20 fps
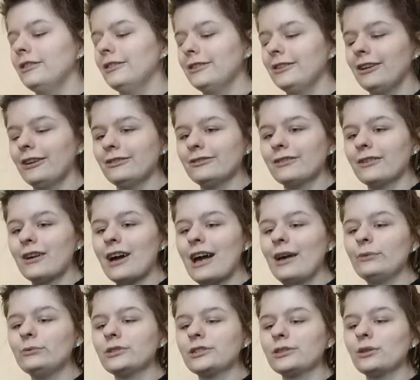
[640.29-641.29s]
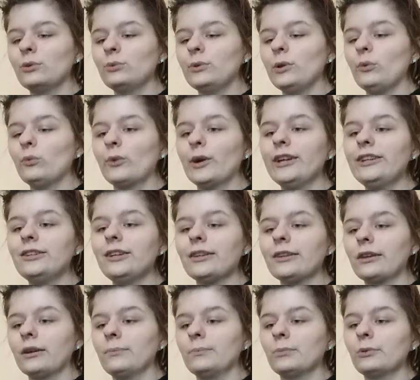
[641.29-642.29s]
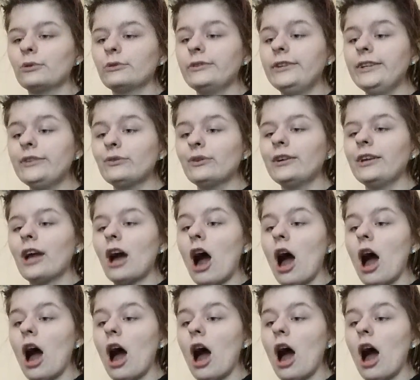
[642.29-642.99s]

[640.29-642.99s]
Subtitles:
And so we went in completely